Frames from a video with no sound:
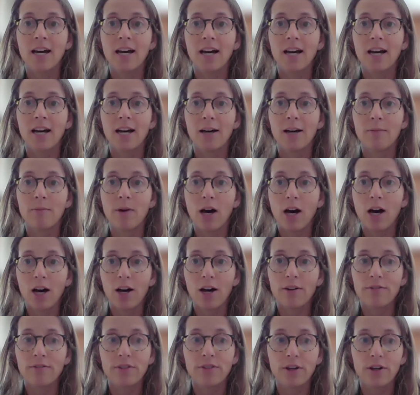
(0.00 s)

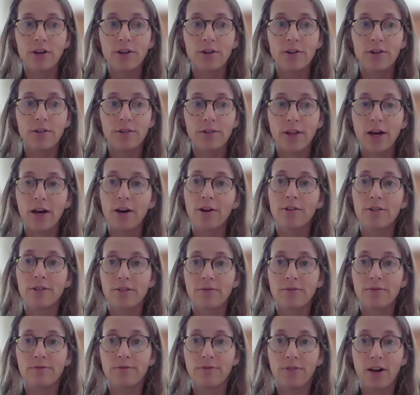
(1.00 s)
of
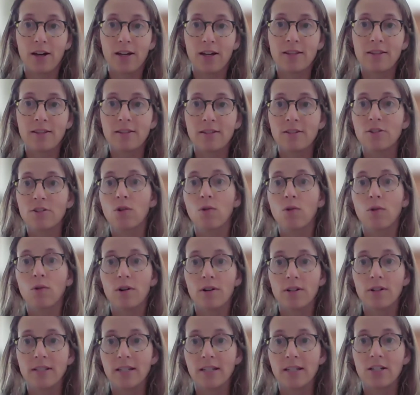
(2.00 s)
those funds
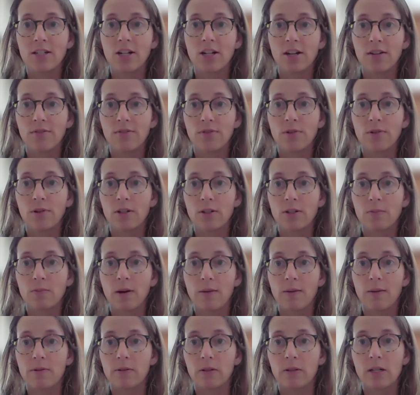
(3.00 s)
towards EJ focused
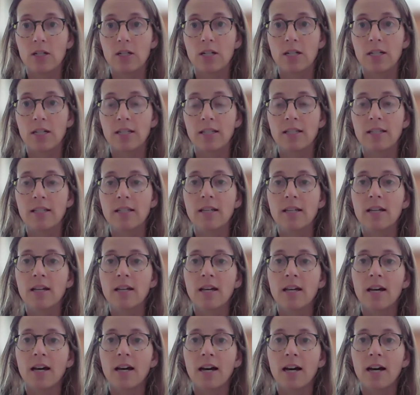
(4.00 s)
populations.
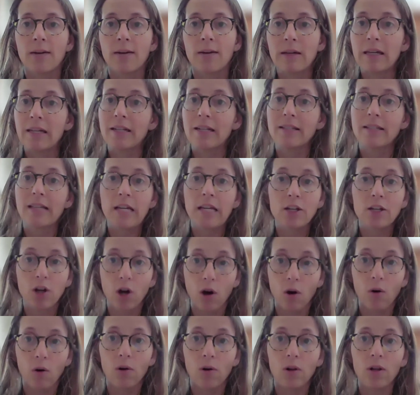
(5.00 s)
It is a
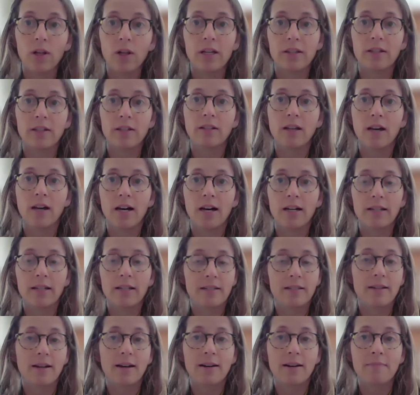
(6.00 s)
goal in the law.
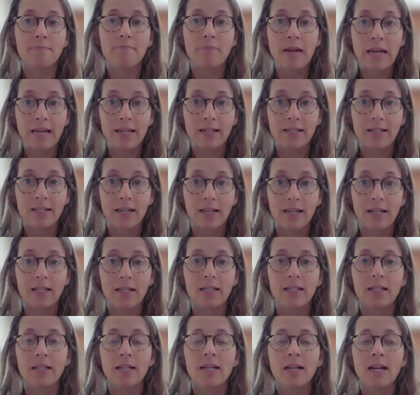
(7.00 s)
It's not a
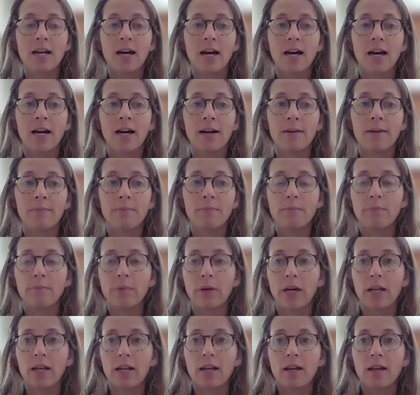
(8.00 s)
mandate.
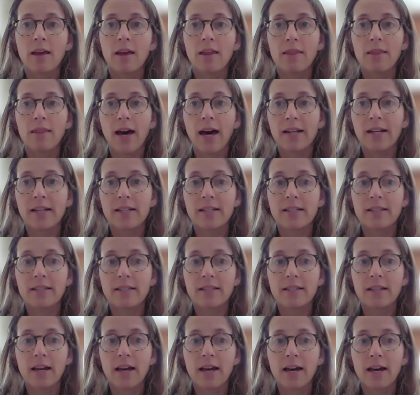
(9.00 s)
But that
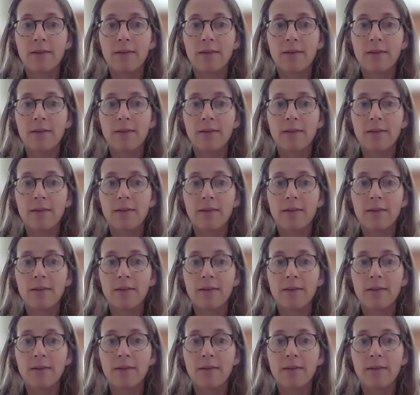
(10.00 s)
is